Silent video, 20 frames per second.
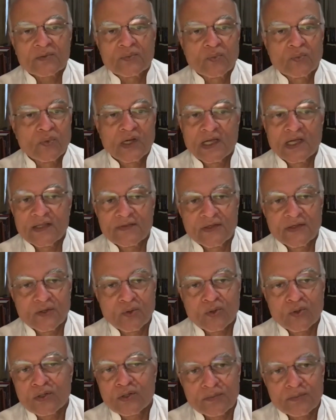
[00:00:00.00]
where the
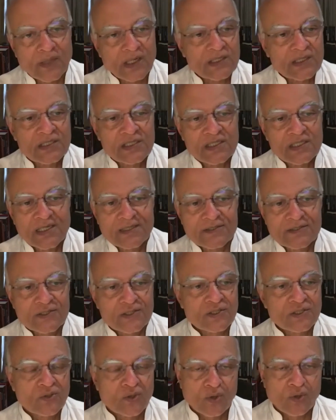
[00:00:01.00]
old
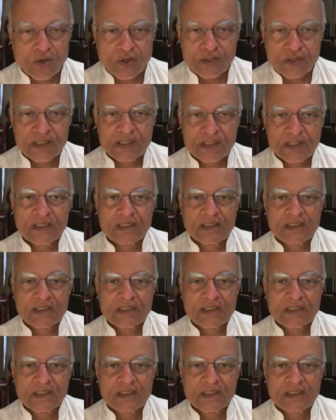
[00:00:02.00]
multilateral order,